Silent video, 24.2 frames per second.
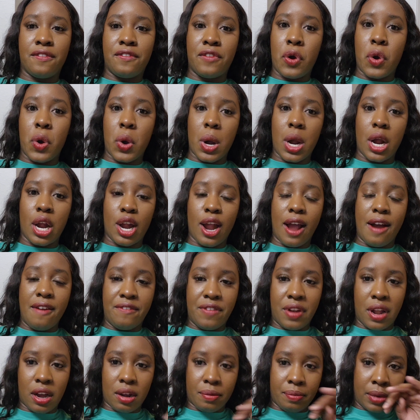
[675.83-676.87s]
for
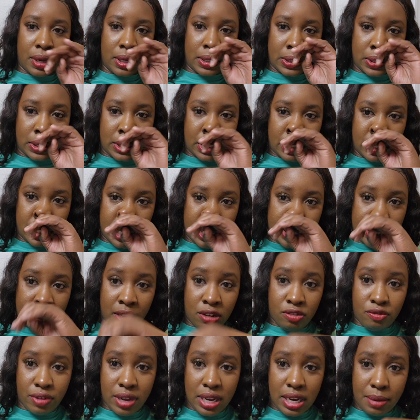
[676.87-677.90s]
vlogmas this is
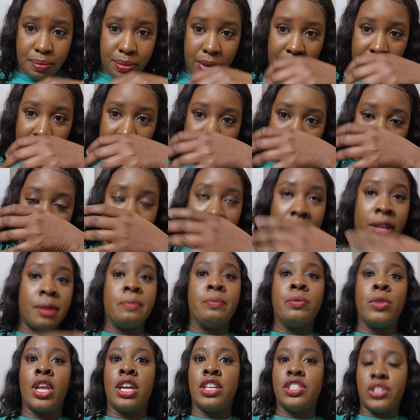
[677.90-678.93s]
really bothering me
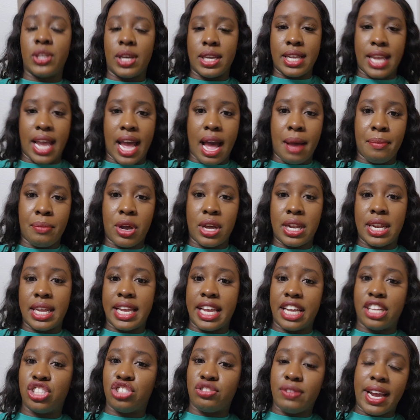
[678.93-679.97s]
so yeah i'm gonna
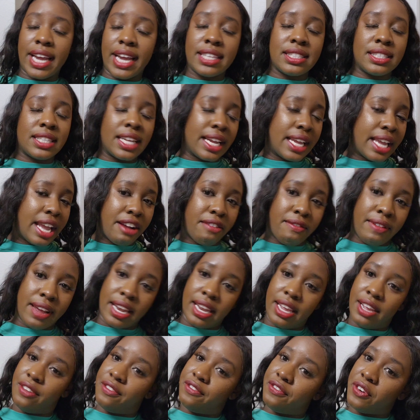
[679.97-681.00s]
get dressed and get
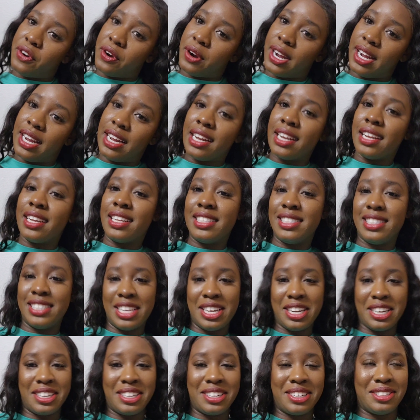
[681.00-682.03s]
ready for
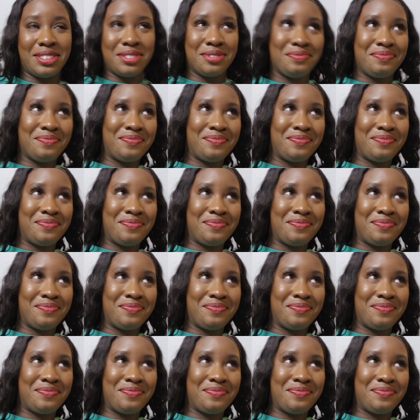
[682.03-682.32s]
dinner